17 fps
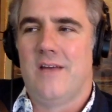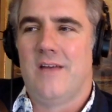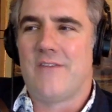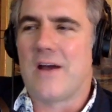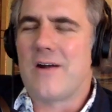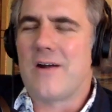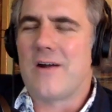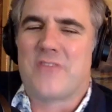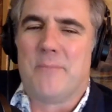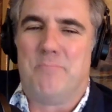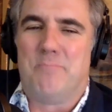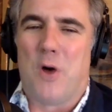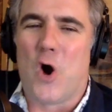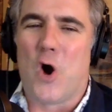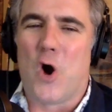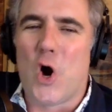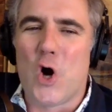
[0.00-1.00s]
if I don't have the
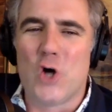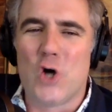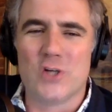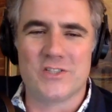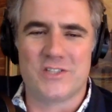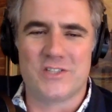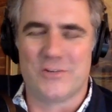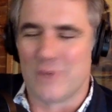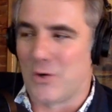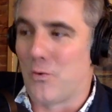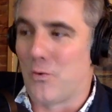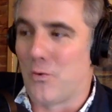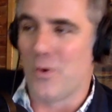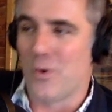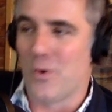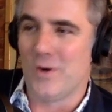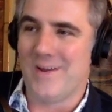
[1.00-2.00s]
balls to
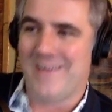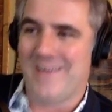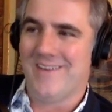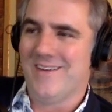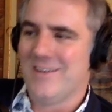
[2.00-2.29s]
record